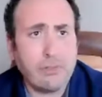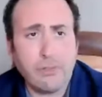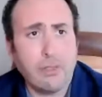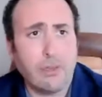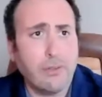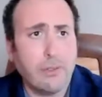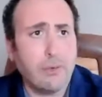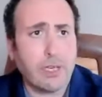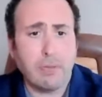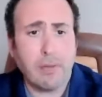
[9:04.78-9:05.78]
if you know if you
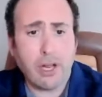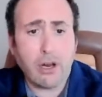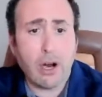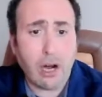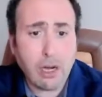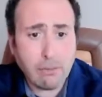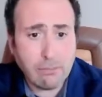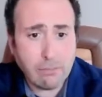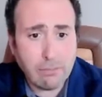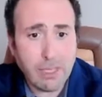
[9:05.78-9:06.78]
were going to buy a car
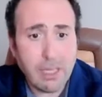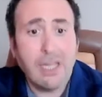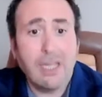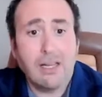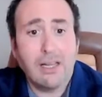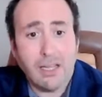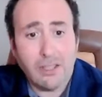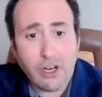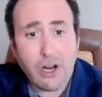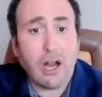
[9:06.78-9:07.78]

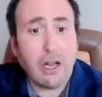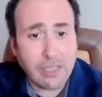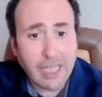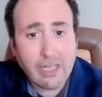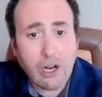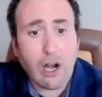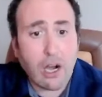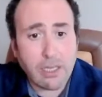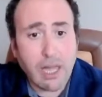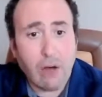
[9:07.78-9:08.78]
the car that
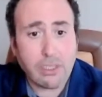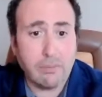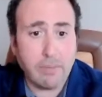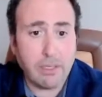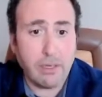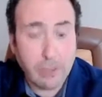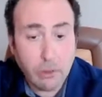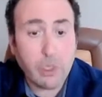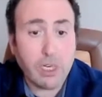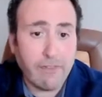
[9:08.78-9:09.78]
car now is going to be you know and
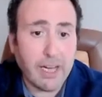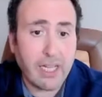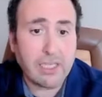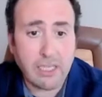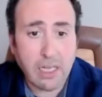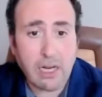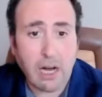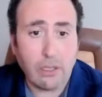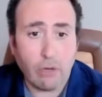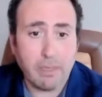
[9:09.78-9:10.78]
you're going to finance it that
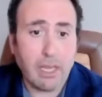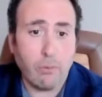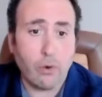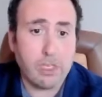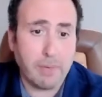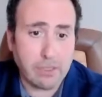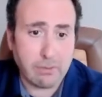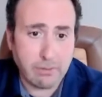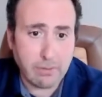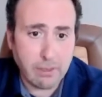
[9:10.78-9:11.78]
car now became more
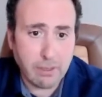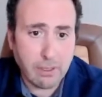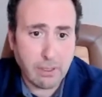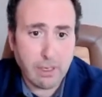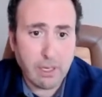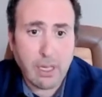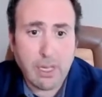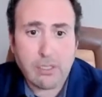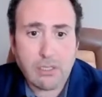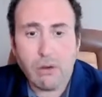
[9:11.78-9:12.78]
expensive
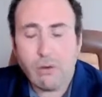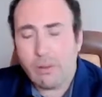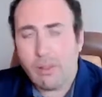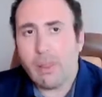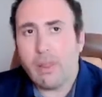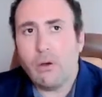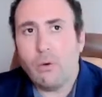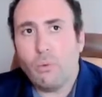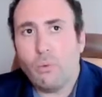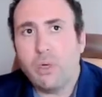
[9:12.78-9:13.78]
so
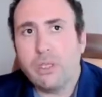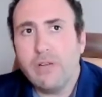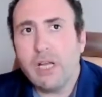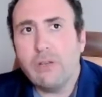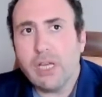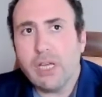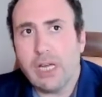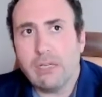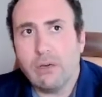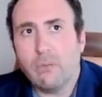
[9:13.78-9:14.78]
what we are looking
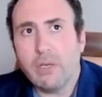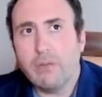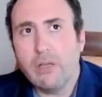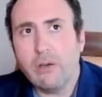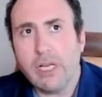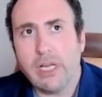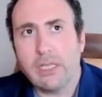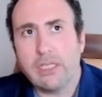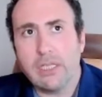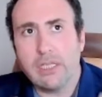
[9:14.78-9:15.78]
at, you know, what we're looking at
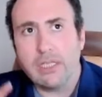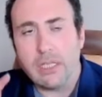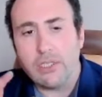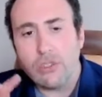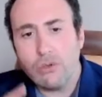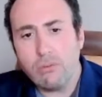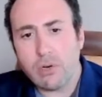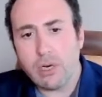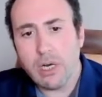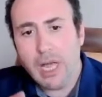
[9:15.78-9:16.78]
this
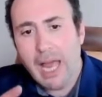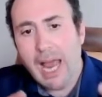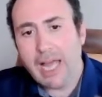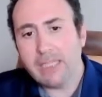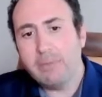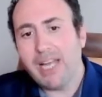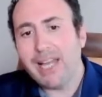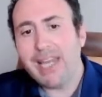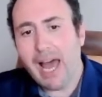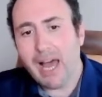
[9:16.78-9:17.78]
consumer has been
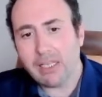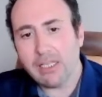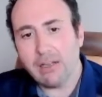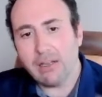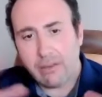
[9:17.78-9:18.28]
attacked.